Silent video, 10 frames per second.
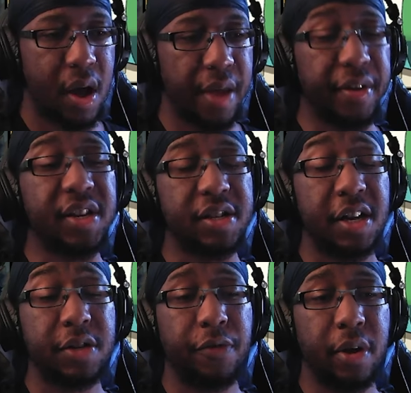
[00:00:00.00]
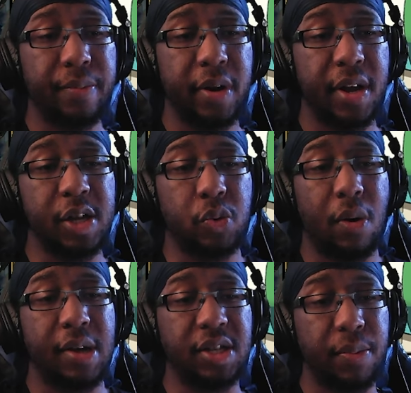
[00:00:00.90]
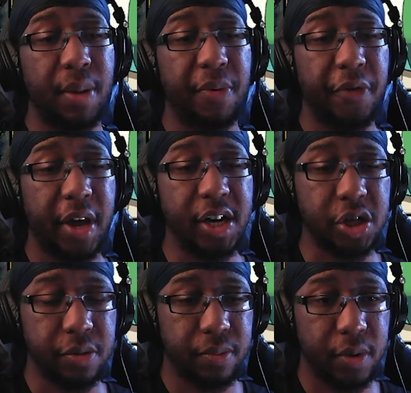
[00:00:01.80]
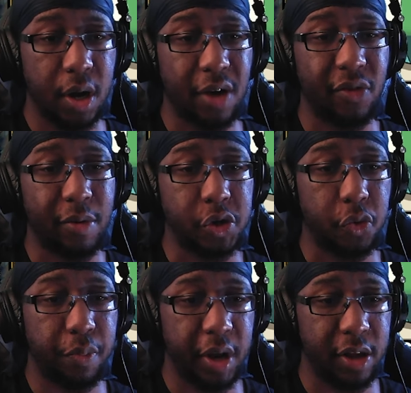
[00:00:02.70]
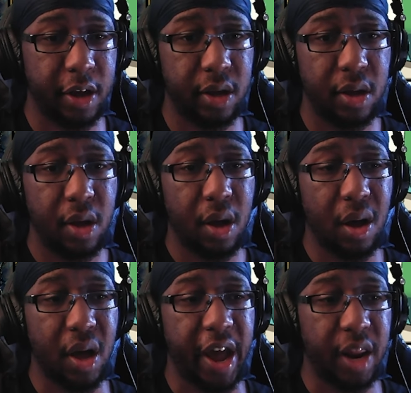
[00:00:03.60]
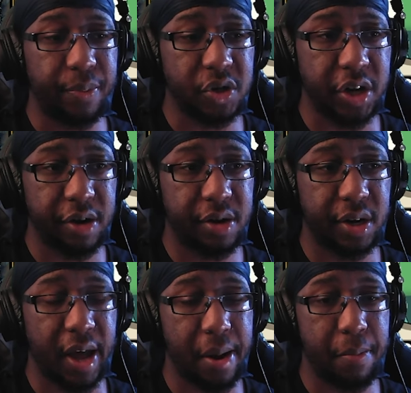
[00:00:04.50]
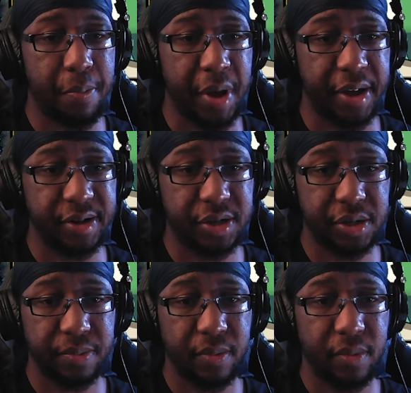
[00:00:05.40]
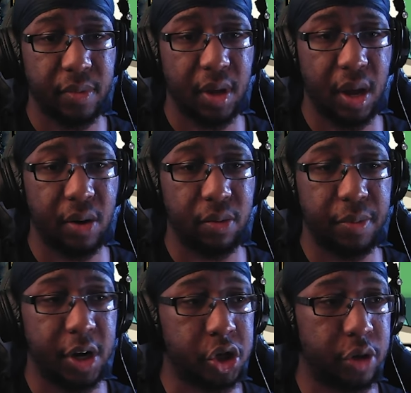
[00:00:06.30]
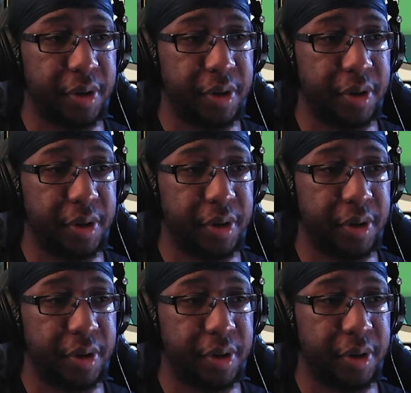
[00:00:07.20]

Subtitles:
And the successfully completed as well has double amplification for Buster Melee. 8% at base, and it should be